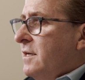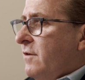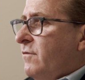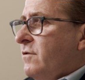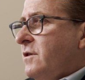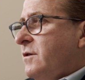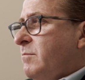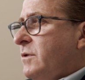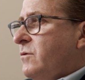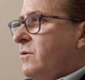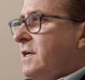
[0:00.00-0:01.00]
difference
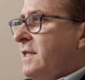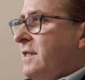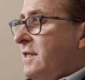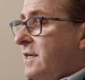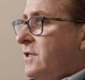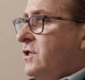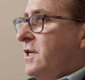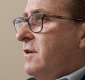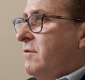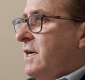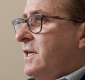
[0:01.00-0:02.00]
between this
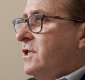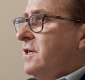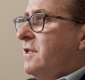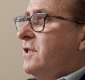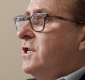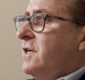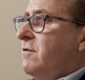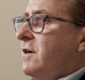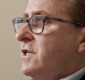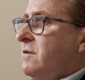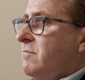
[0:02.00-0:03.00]
generation and the
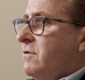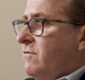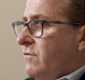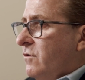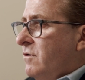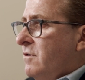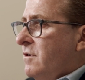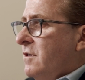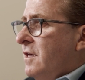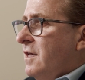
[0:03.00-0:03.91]
generation before